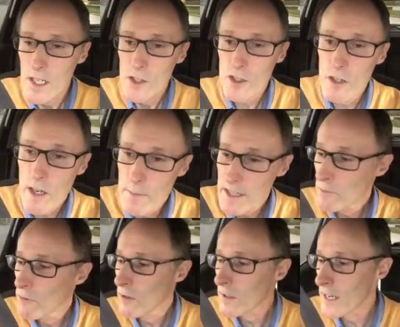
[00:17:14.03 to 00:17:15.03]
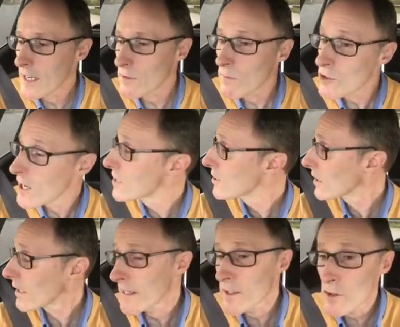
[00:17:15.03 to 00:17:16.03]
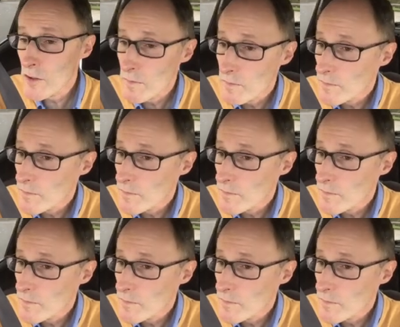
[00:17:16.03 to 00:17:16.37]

So I'm in the wrong lane, so I'm changing lanes,